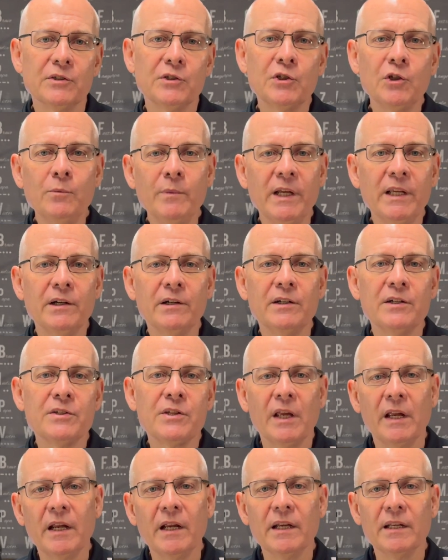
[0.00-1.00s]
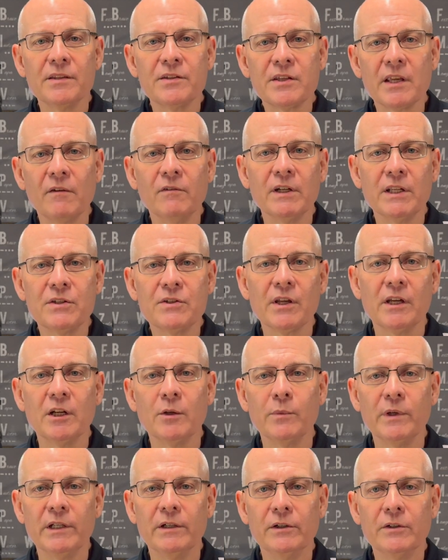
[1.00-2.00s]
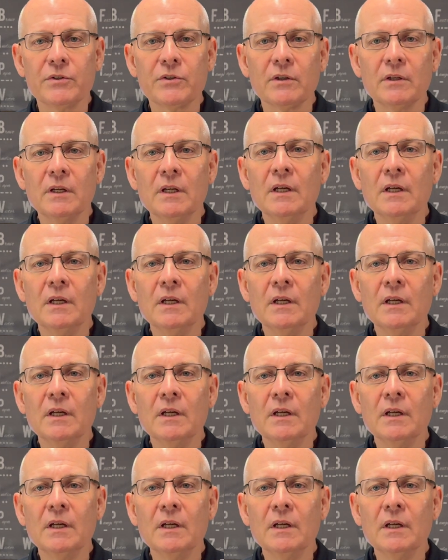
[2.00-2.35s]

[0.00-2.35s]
2 meters and 70 centimeters,